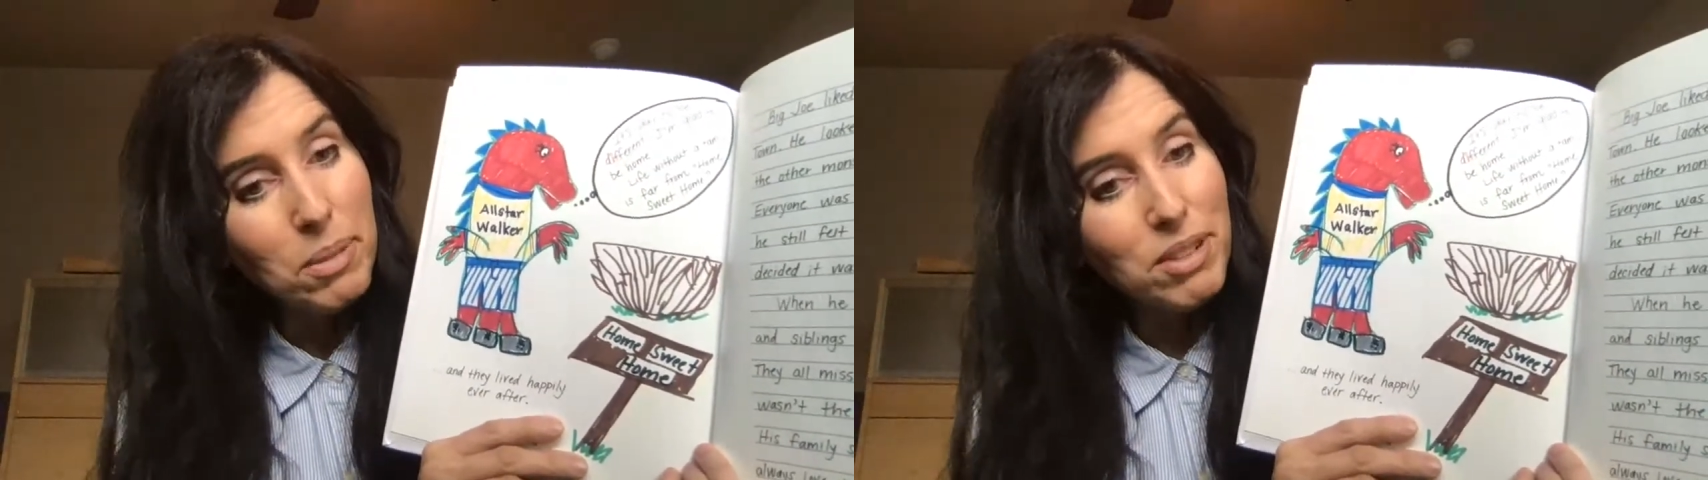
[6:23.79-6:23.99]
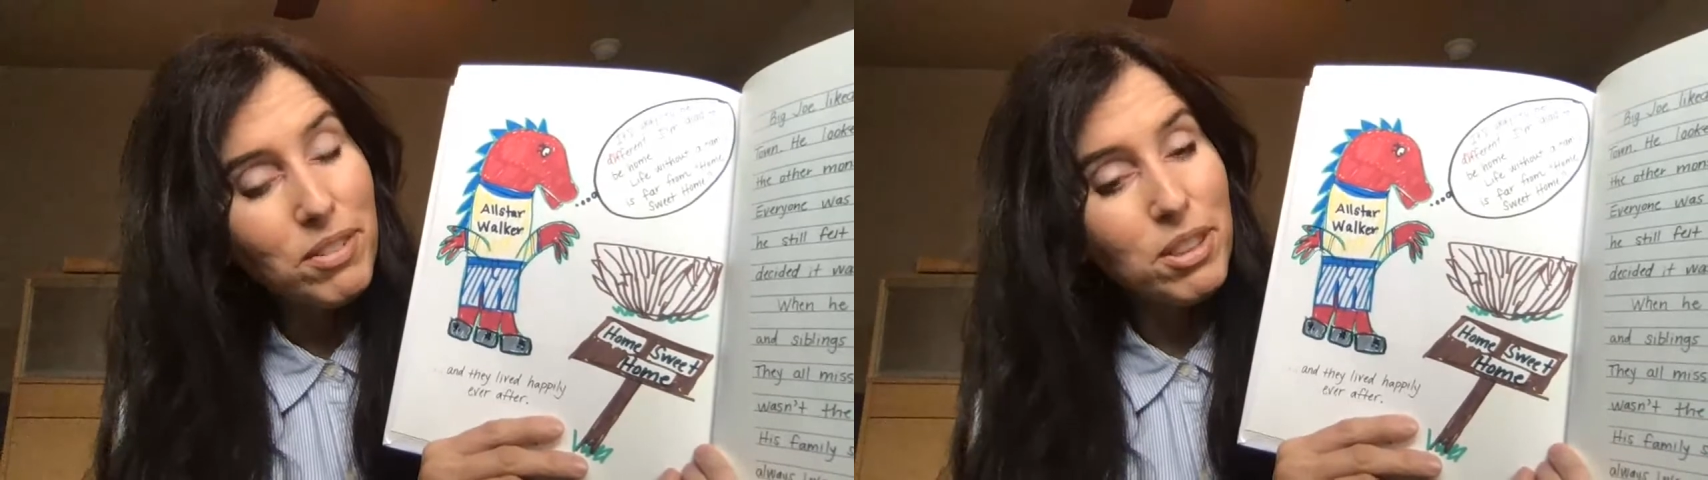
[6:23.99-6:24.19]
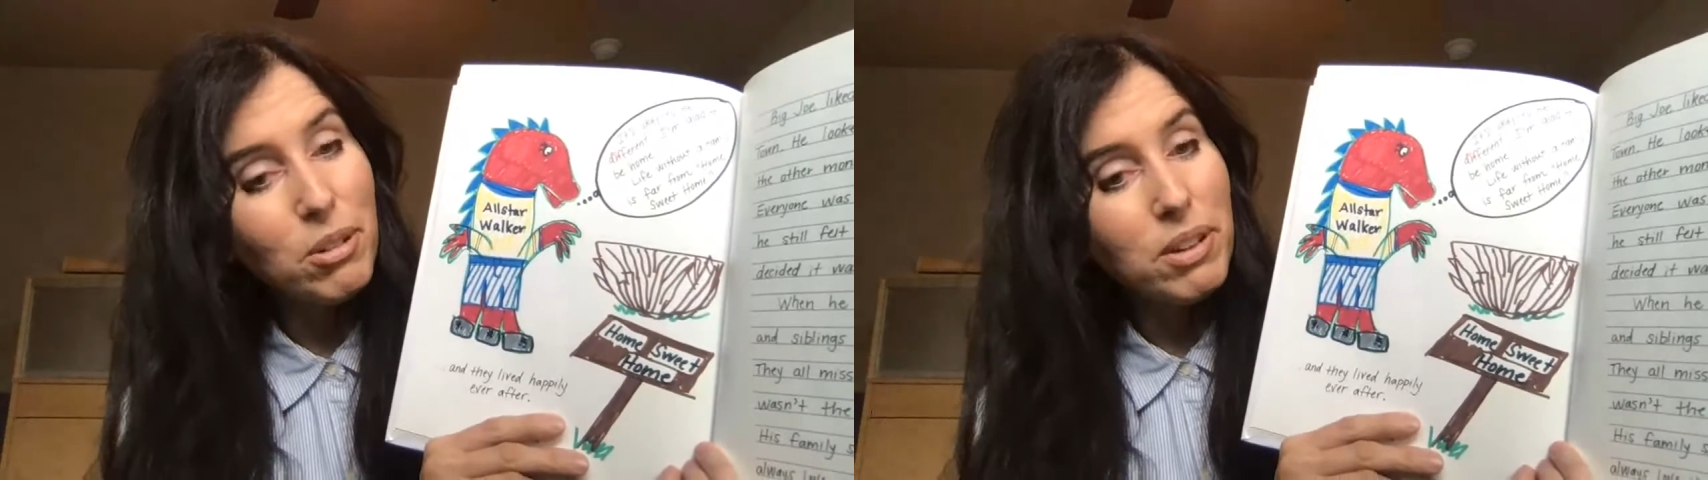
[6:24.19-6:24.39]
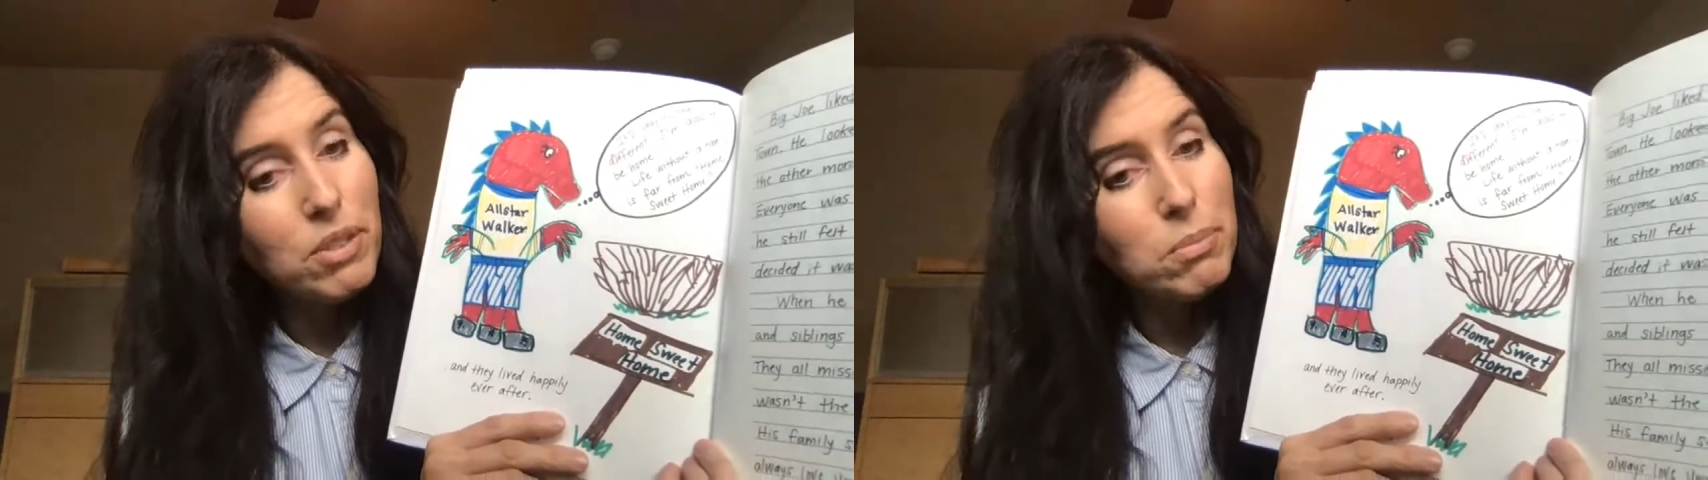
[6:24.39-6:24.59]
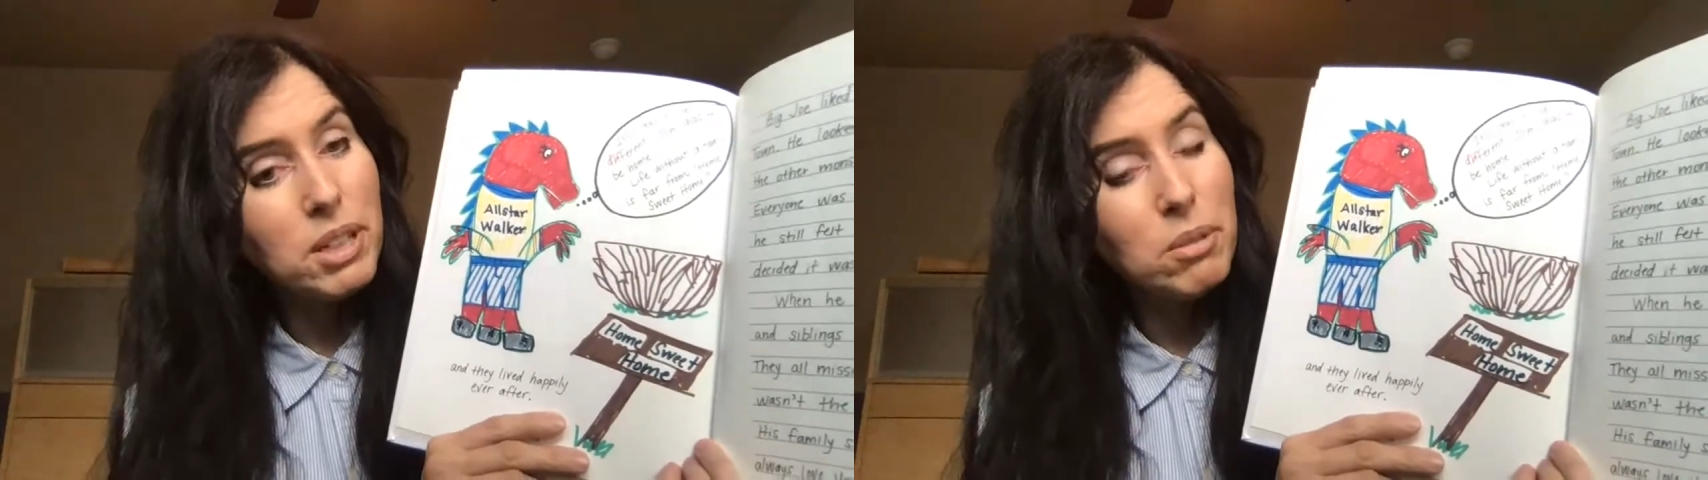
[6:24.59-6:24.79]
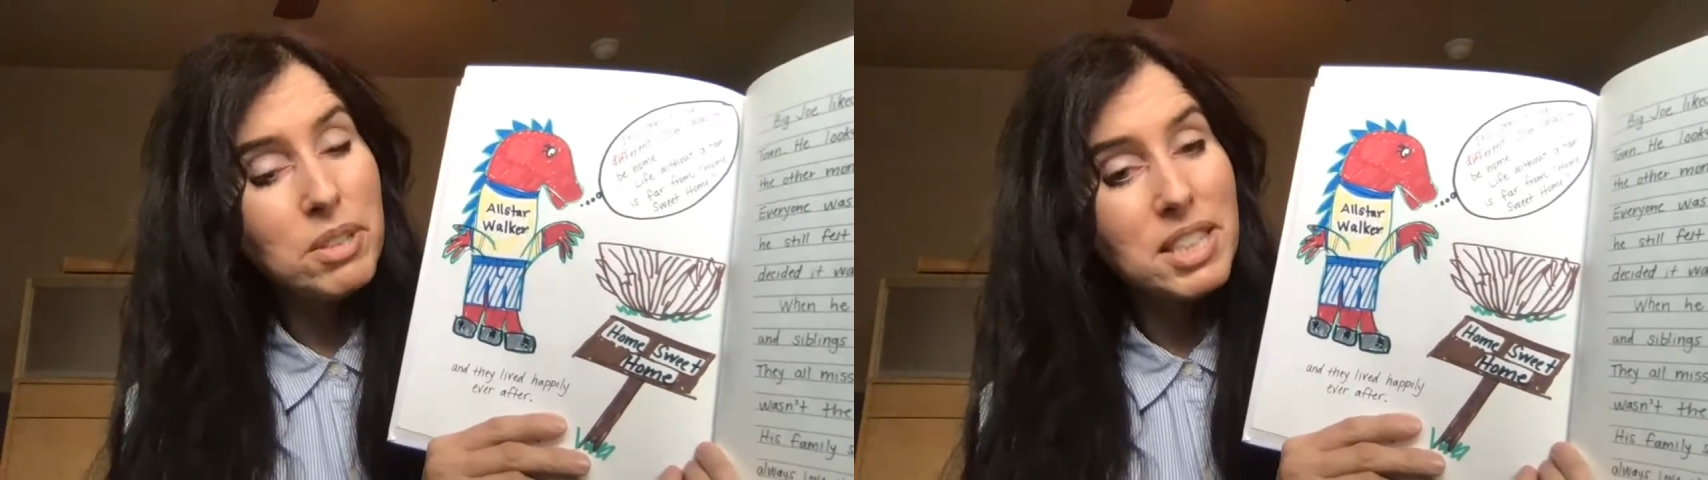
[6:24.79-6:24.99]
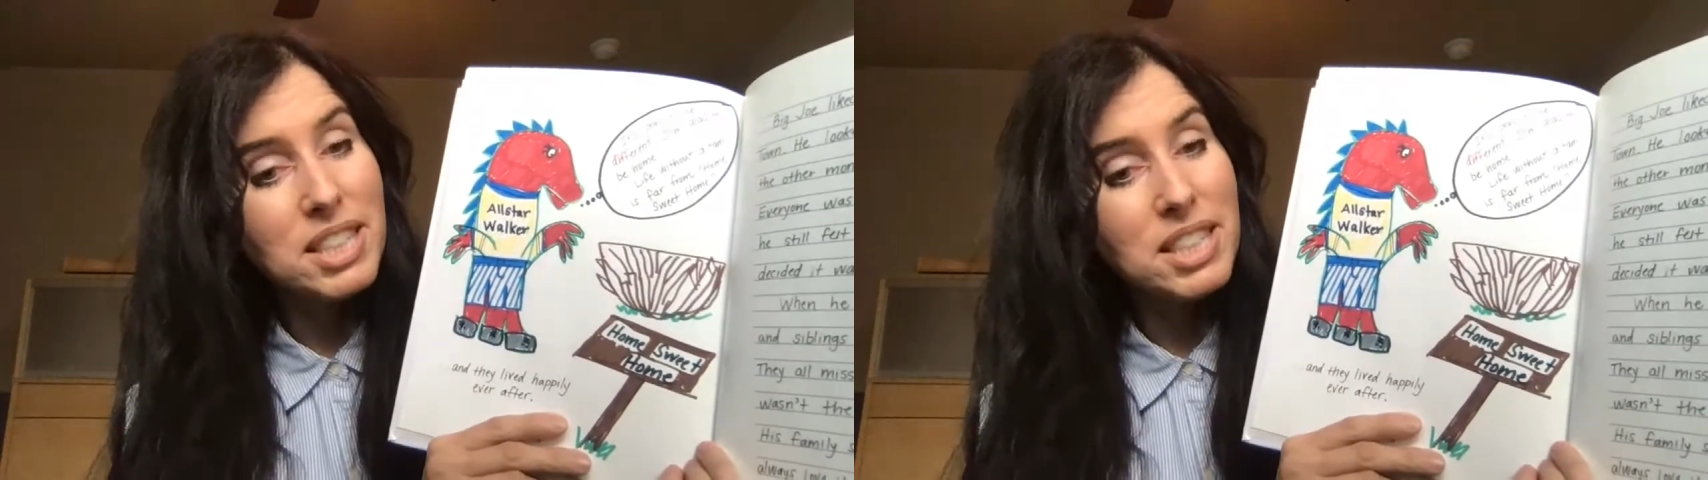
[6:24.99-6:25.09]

Even though everybody was